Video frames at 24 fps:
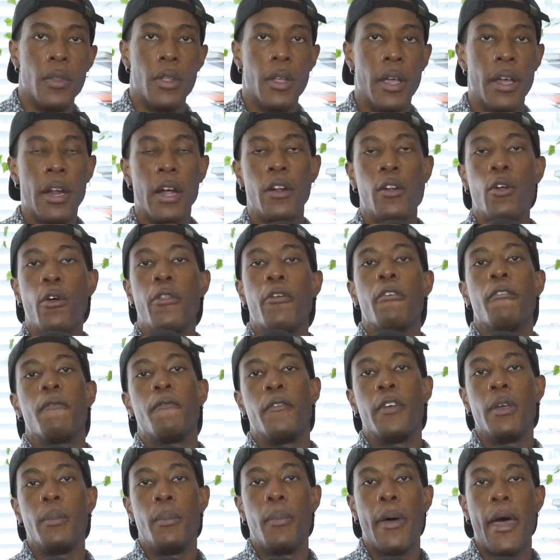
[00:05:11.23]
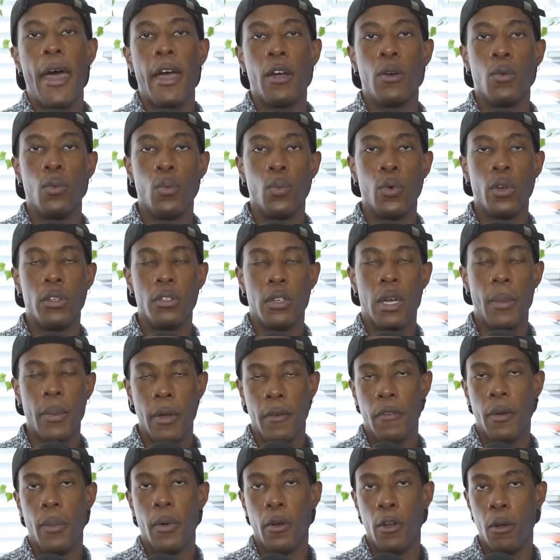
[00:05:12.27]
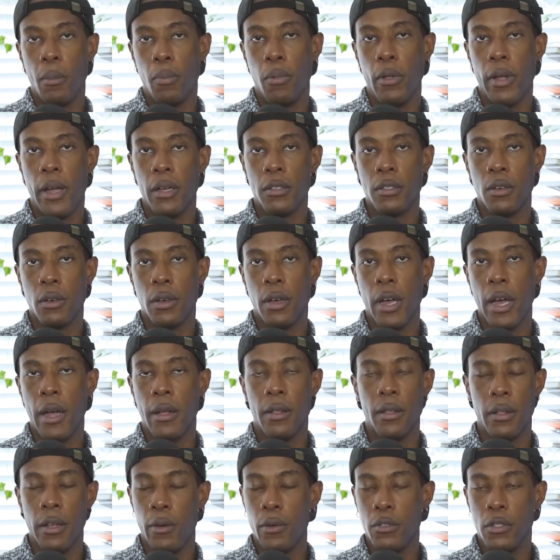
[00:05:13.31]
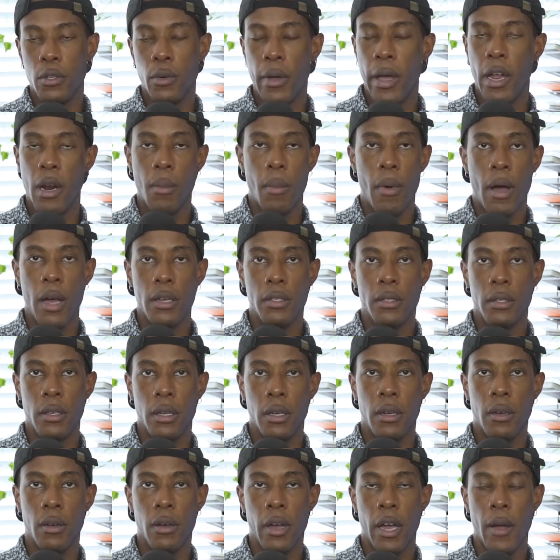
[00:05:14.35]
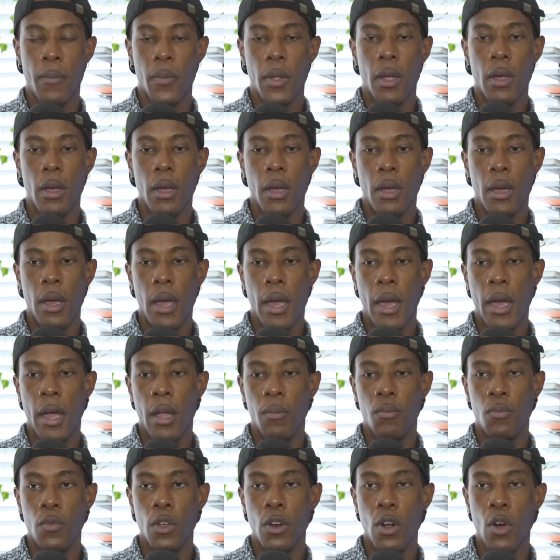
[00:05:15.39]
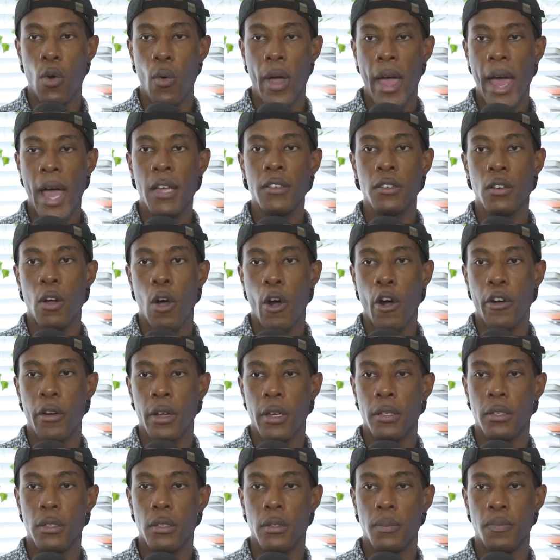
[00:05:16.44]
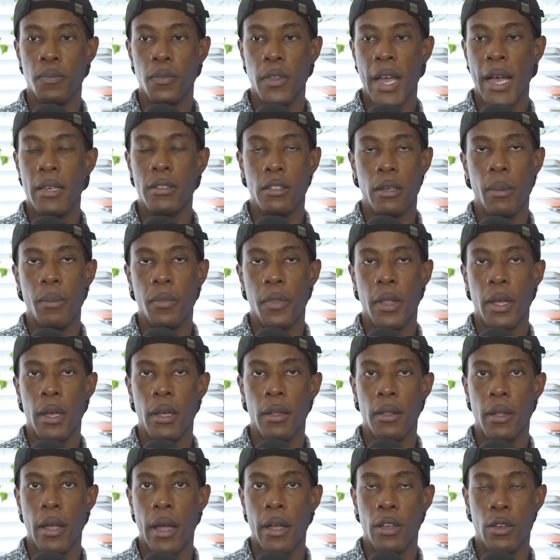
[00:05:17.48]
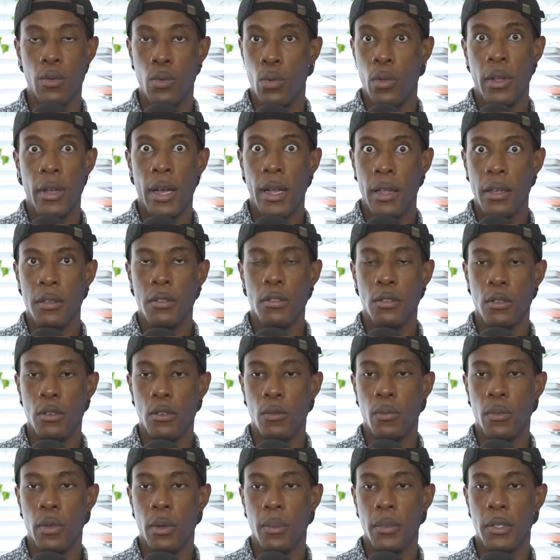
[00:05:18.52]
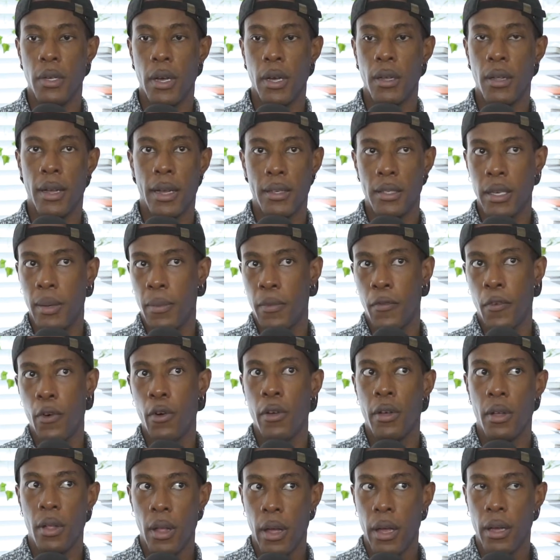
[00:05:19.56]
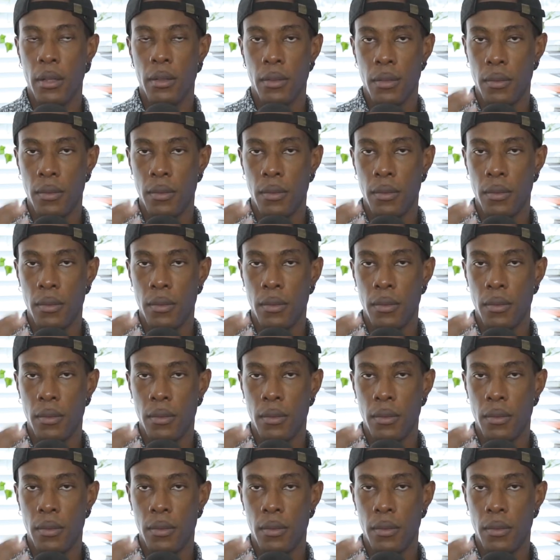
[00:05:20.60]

And I know their feedback was coming from a good place. Okay. There was no animosity. Okay. And, as an artist, that's something that you really got to listen to. You know what I'm saying? Like I said before, you like,